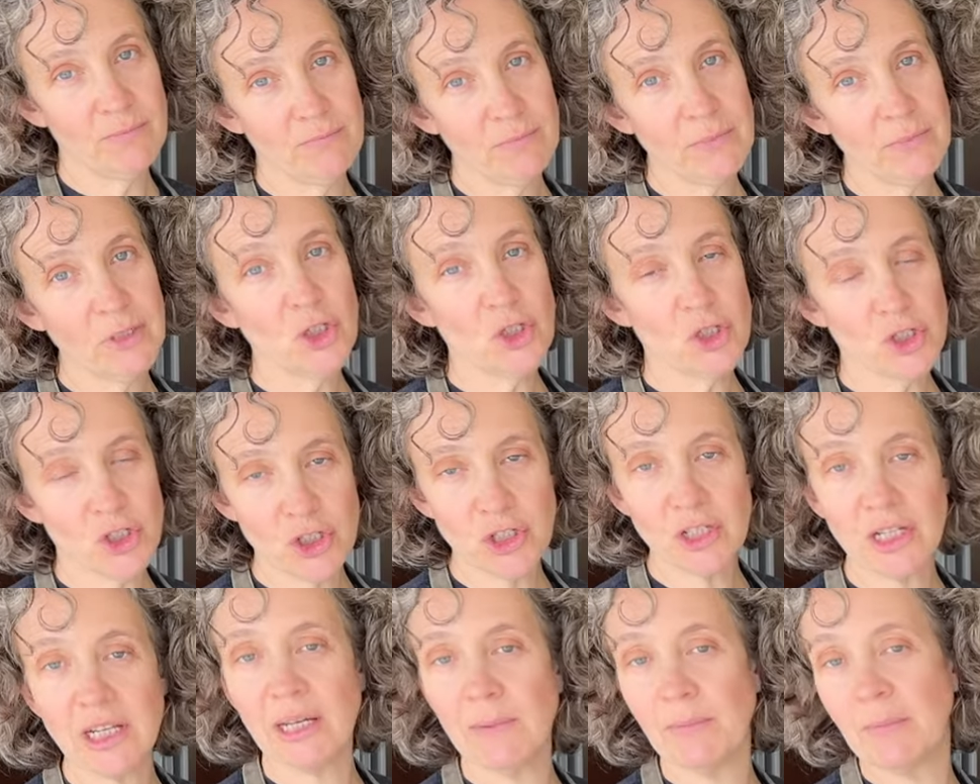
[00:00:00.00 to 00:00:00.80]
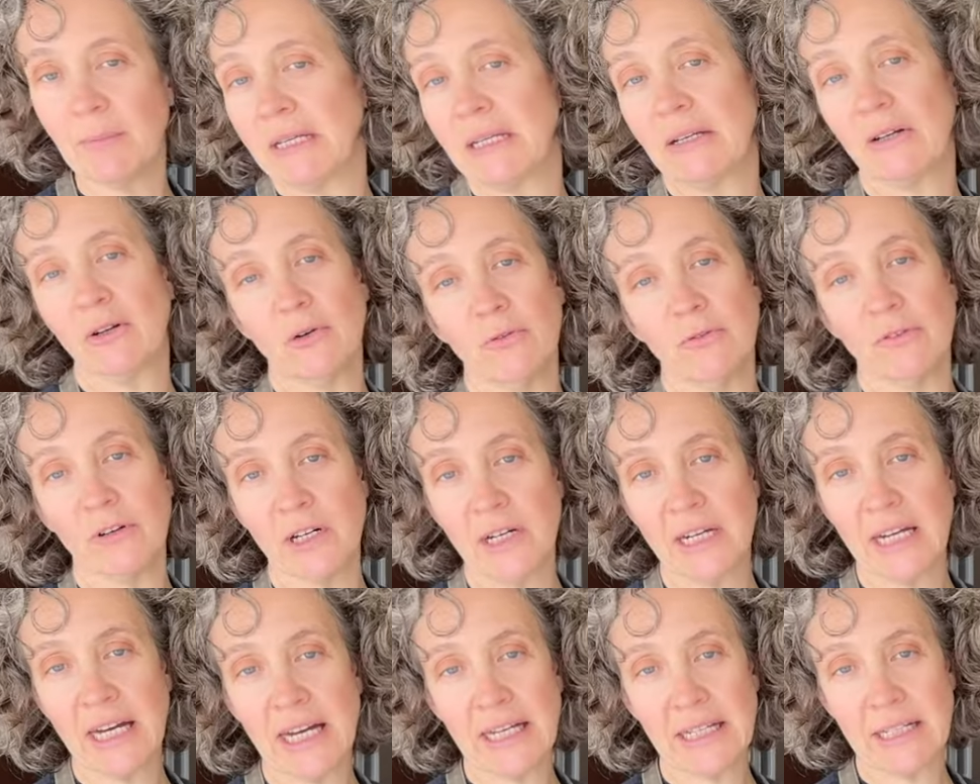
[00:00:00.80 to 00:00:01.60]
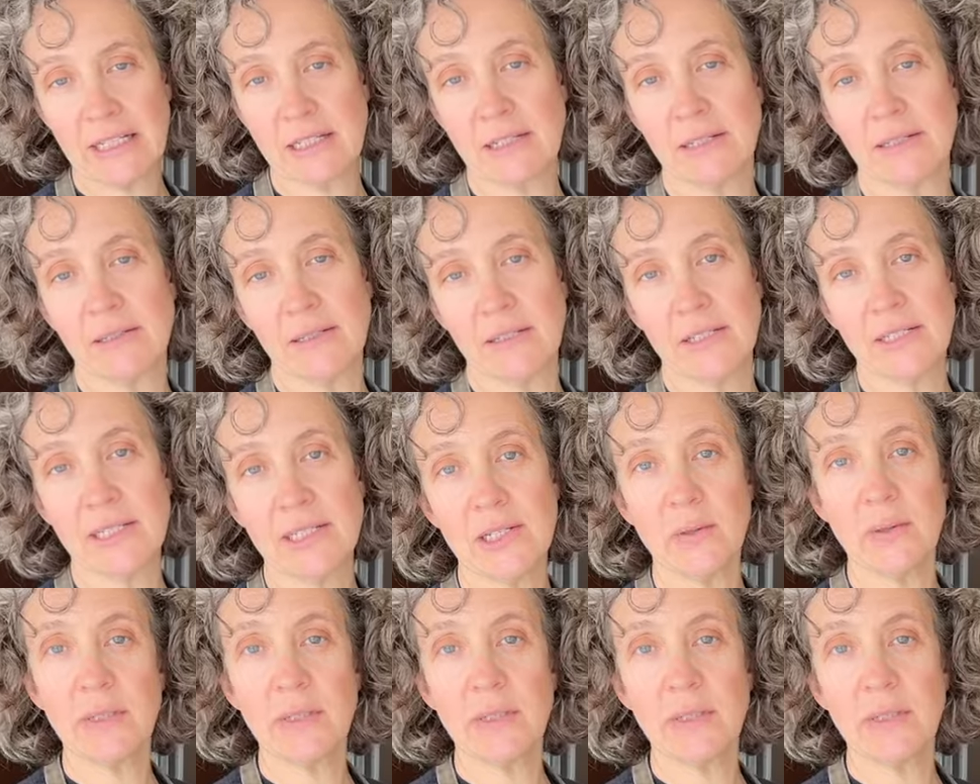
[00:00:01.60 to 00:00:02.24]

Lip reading: you should keep it overnight so